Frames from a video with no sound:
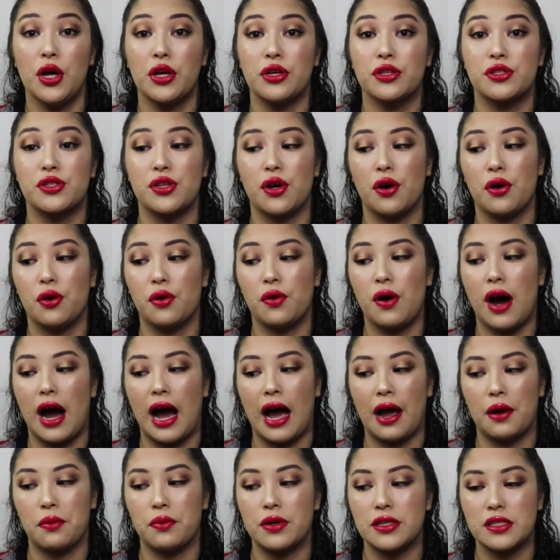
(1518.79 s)
So
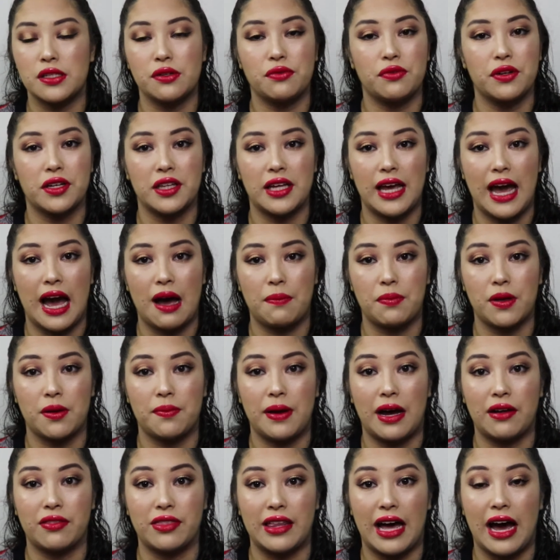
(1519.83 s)
I wasn't really happy
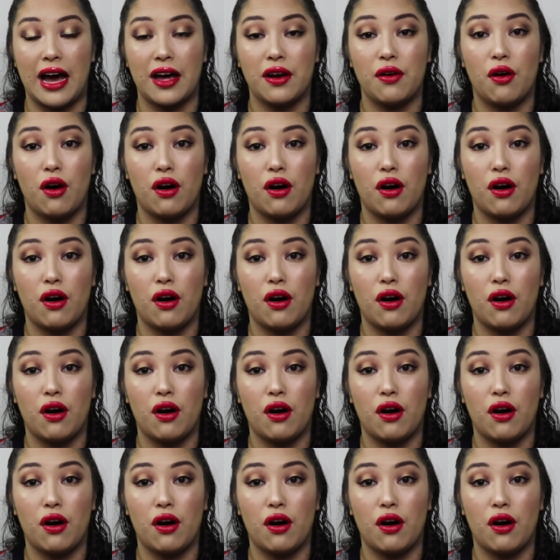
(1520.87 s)
about that.